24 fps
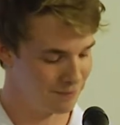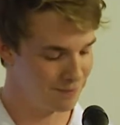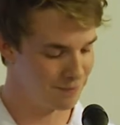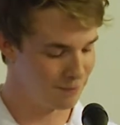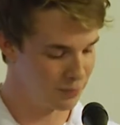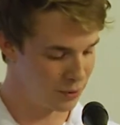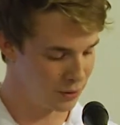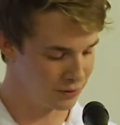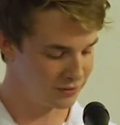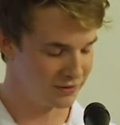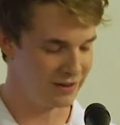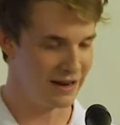
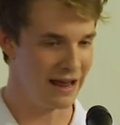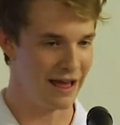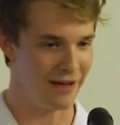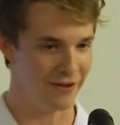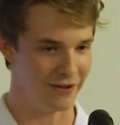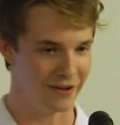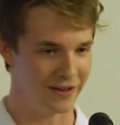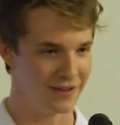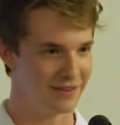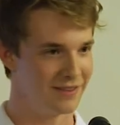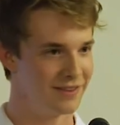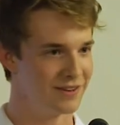
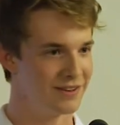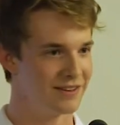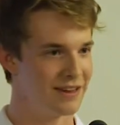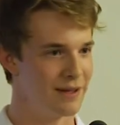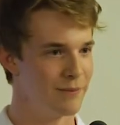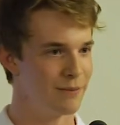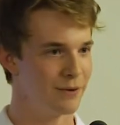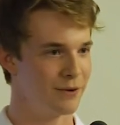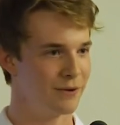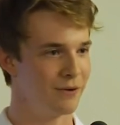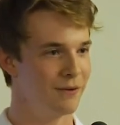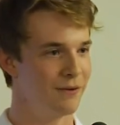personality, the
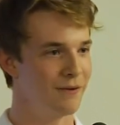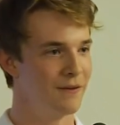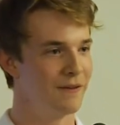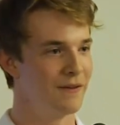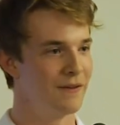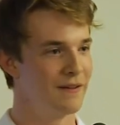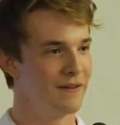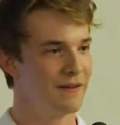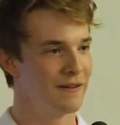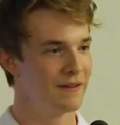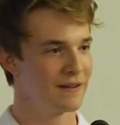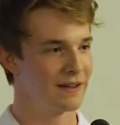typical
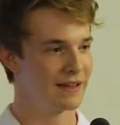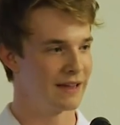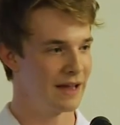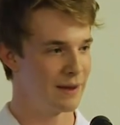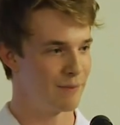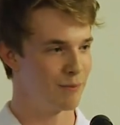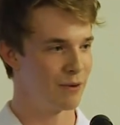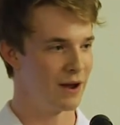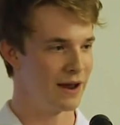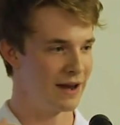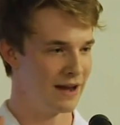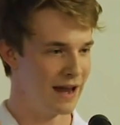
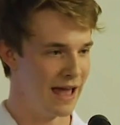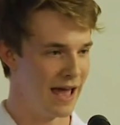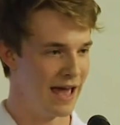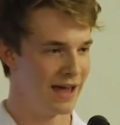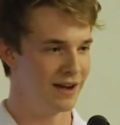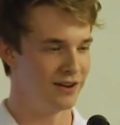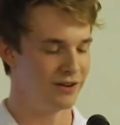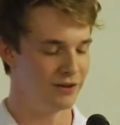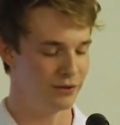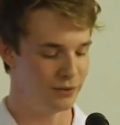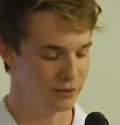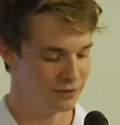Cape Breton
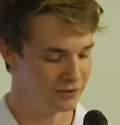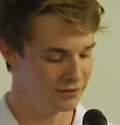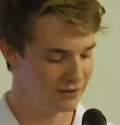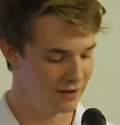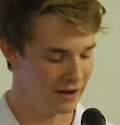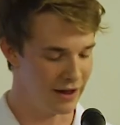attitudes.